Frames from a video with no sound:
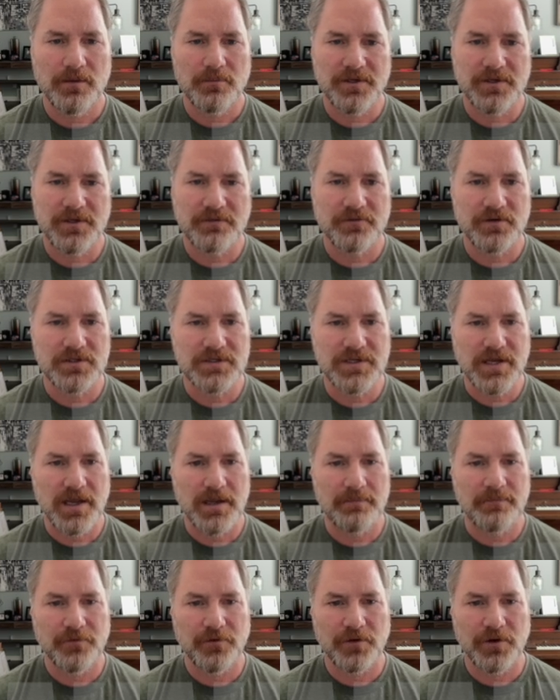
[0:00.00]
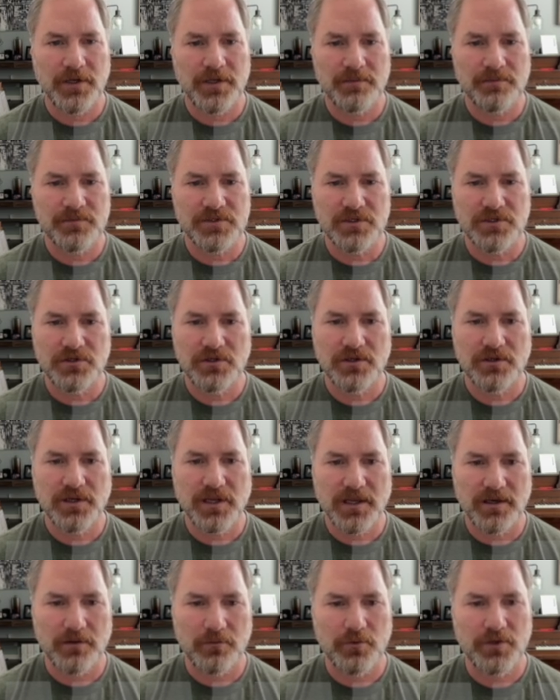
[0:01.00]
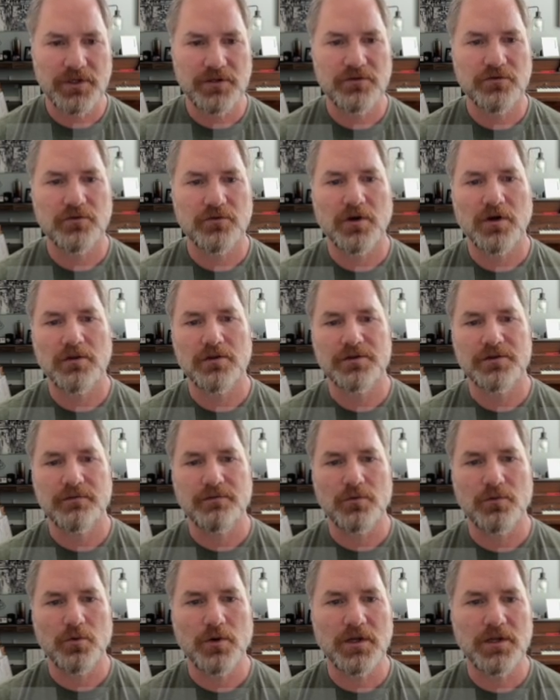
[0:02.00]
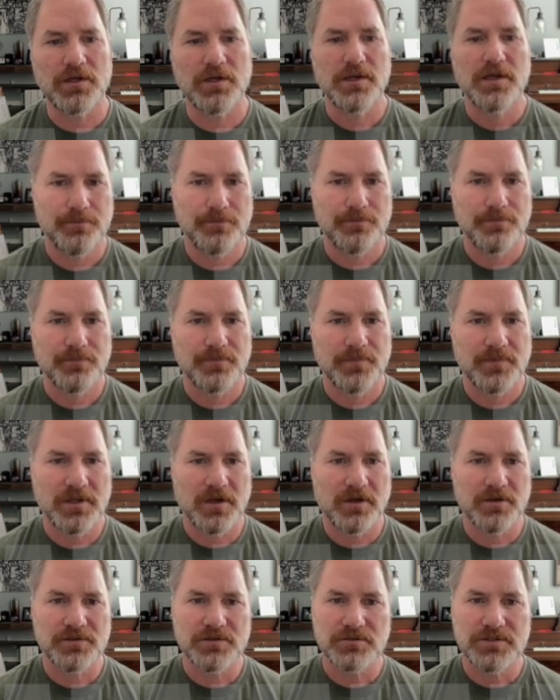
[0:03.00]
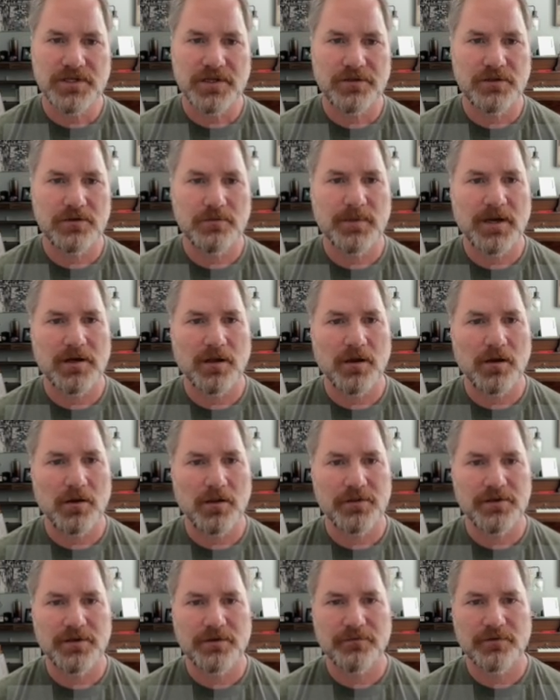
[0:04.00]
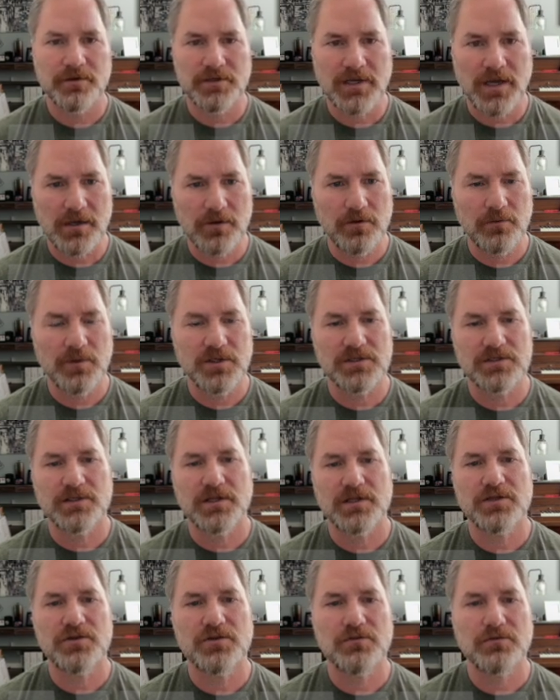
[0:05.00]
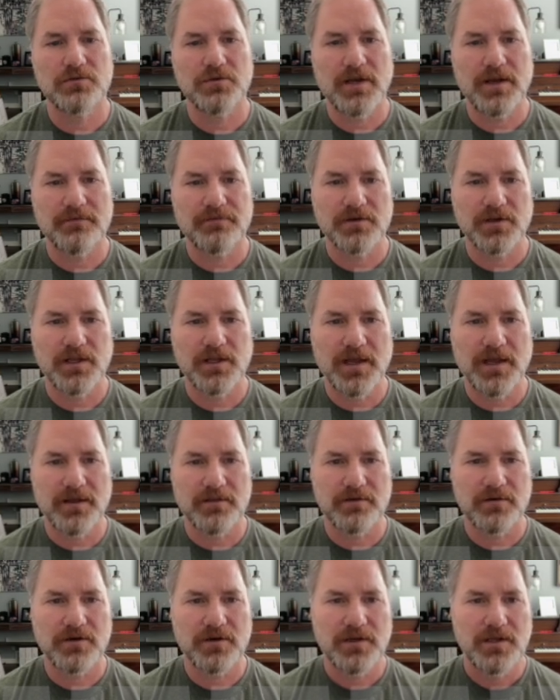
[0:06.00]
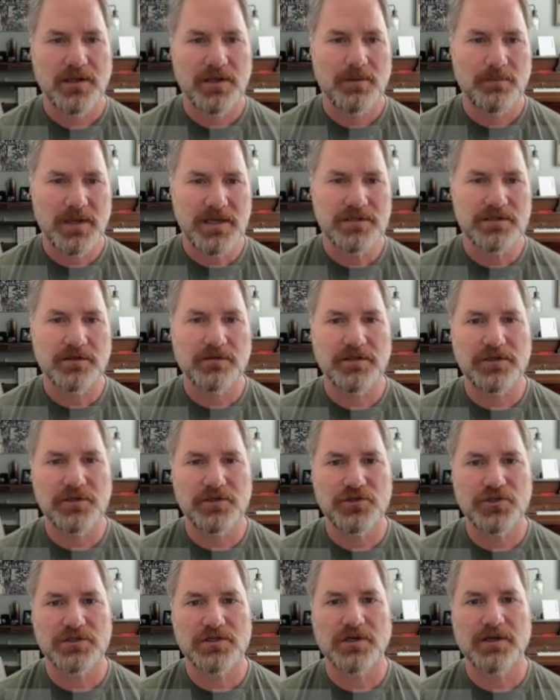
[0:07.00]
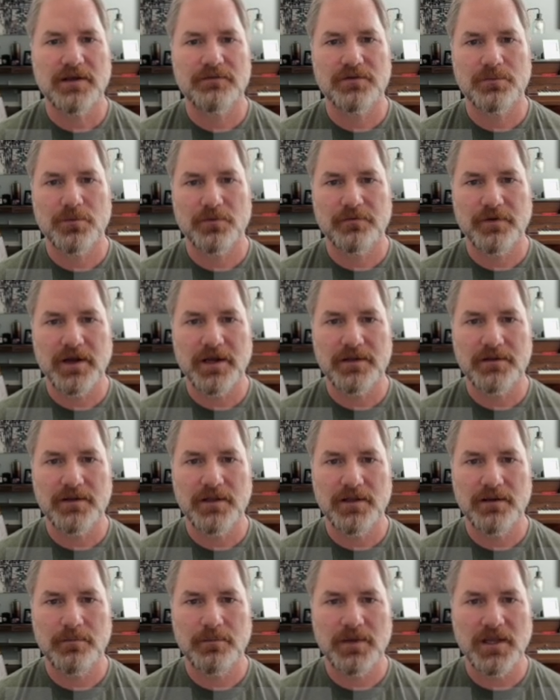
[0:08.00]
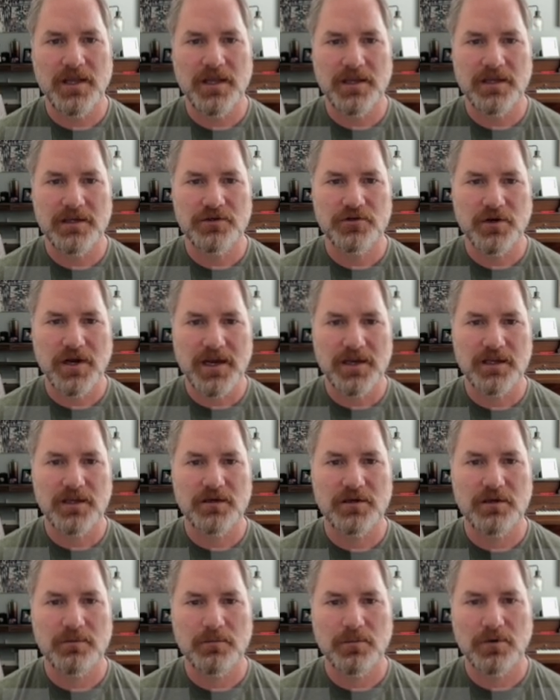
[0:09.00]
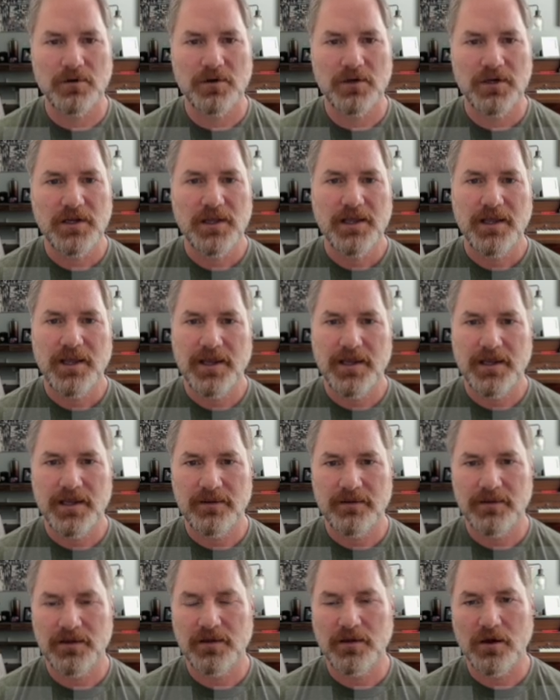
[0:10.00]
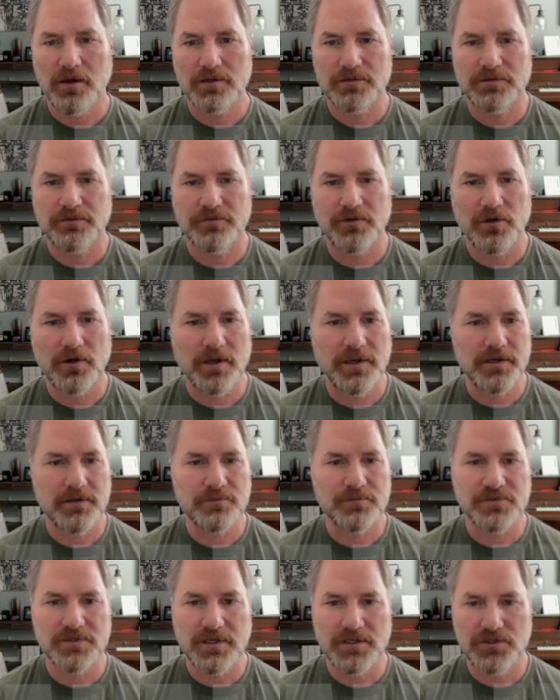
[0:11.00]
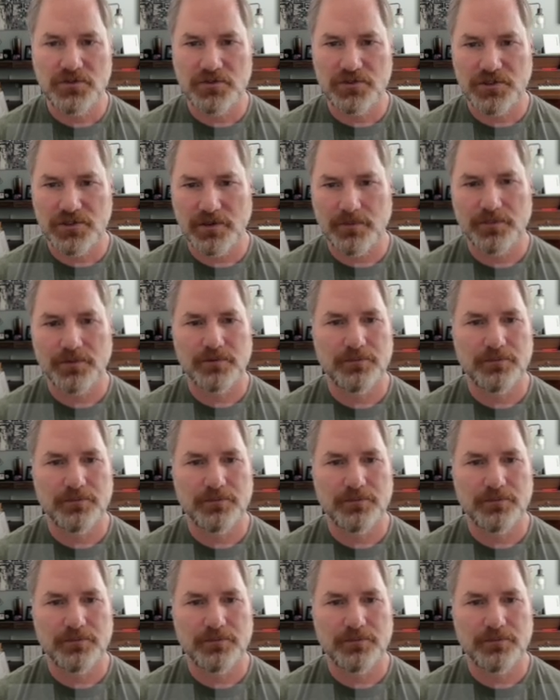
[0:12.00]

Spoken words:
different time frames, and you can kind of read through all this if you want. They also tell you about all the different documents that you have to gather. Basically, you're just going to have to provide them a tracking number and the cost of your items that you shipped.